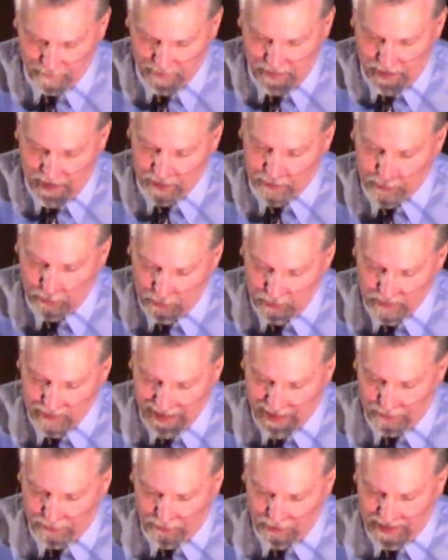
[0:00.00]
It turns
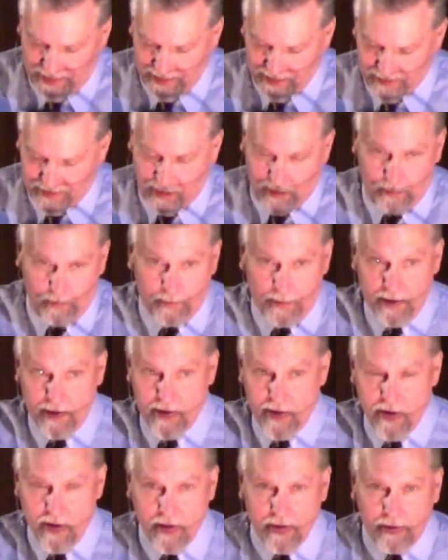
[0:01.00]
out that he had come
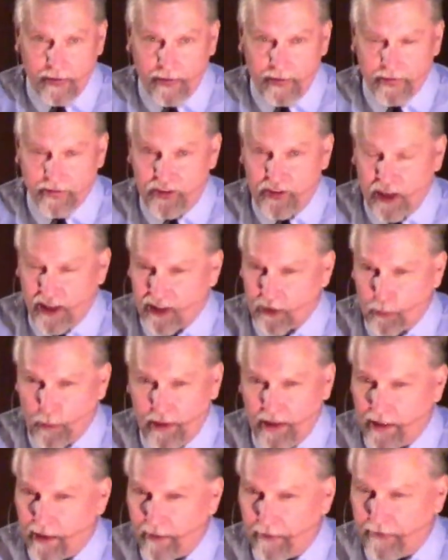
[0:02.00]
just
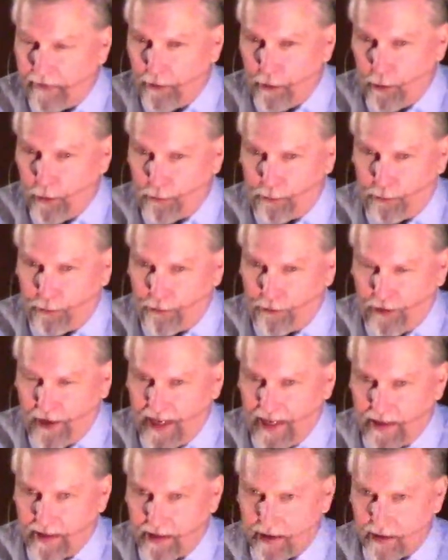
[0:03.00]
within a few
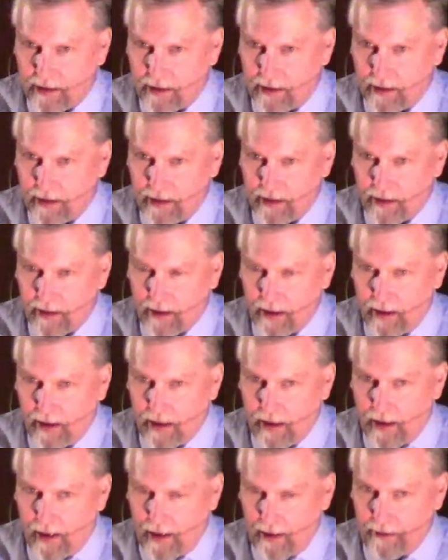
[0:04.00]
feet
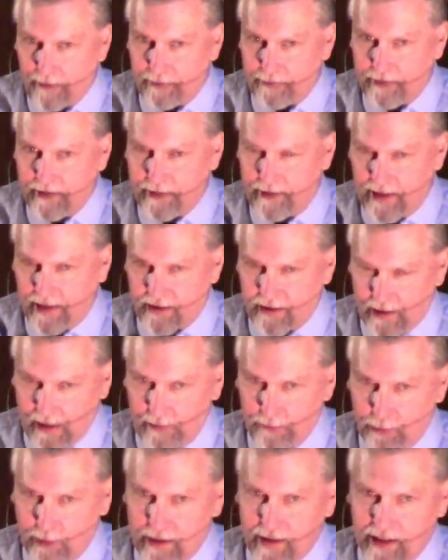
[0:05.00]
of
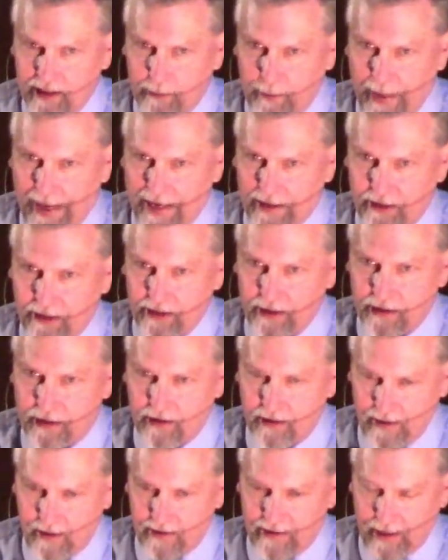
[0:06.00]
discovering this
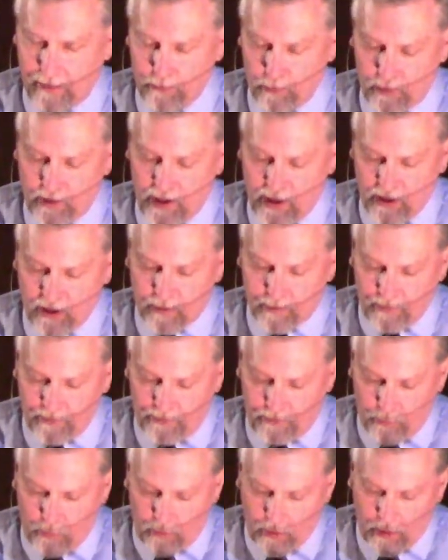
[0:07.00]
passage several years
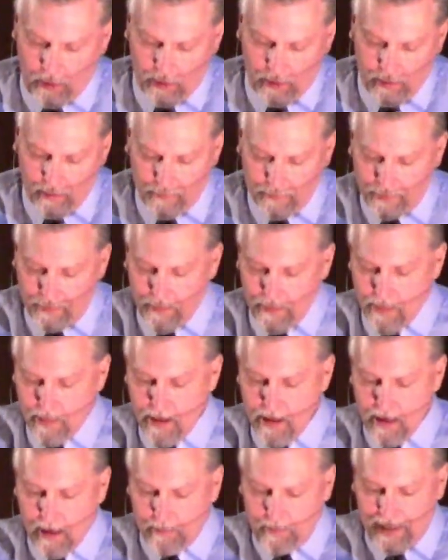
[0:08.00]
before.
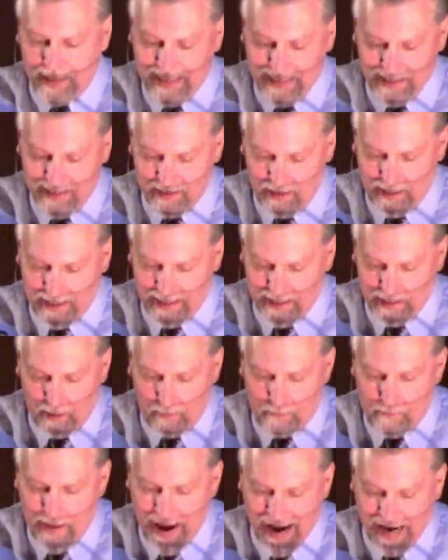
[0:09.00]
But he had
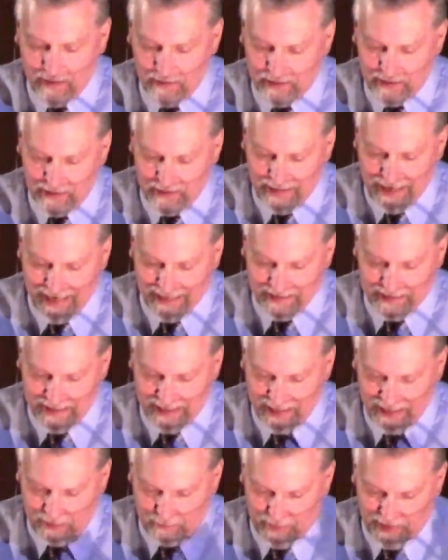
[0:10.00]
abandoned that
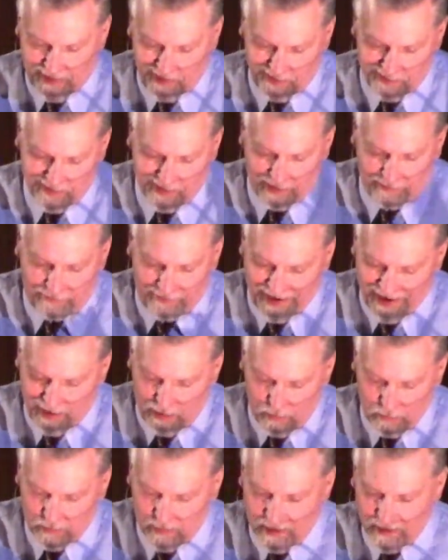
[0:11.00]
dig because they
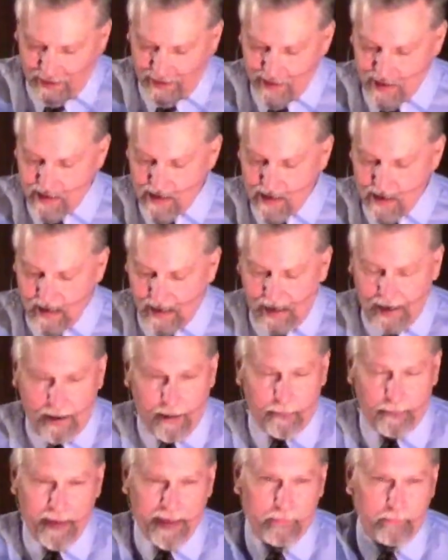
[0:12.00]
found a
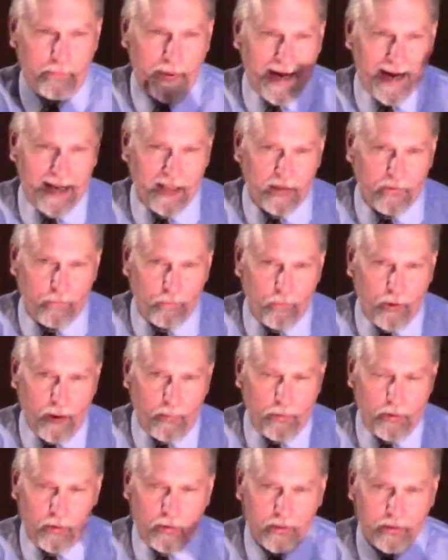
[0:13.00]
big pile of
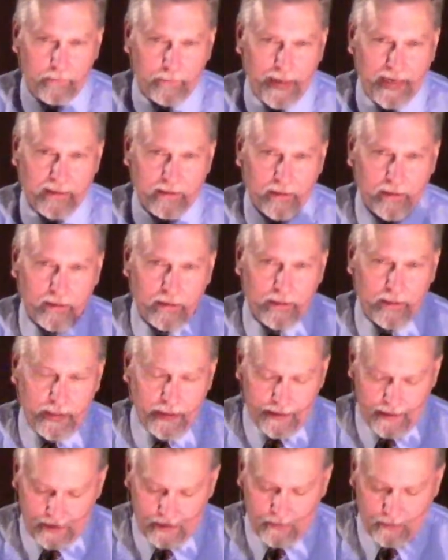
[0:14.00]
rubble, and basically he
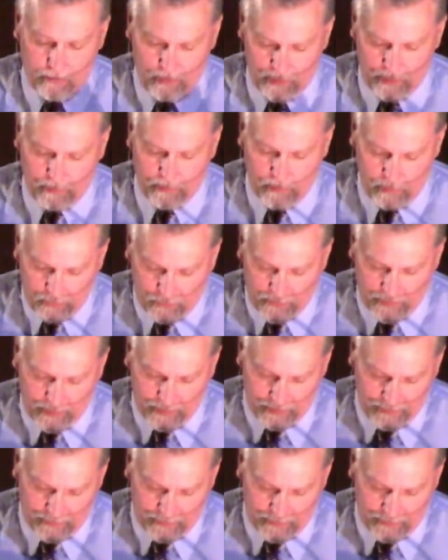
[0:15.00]
didn't want to move it.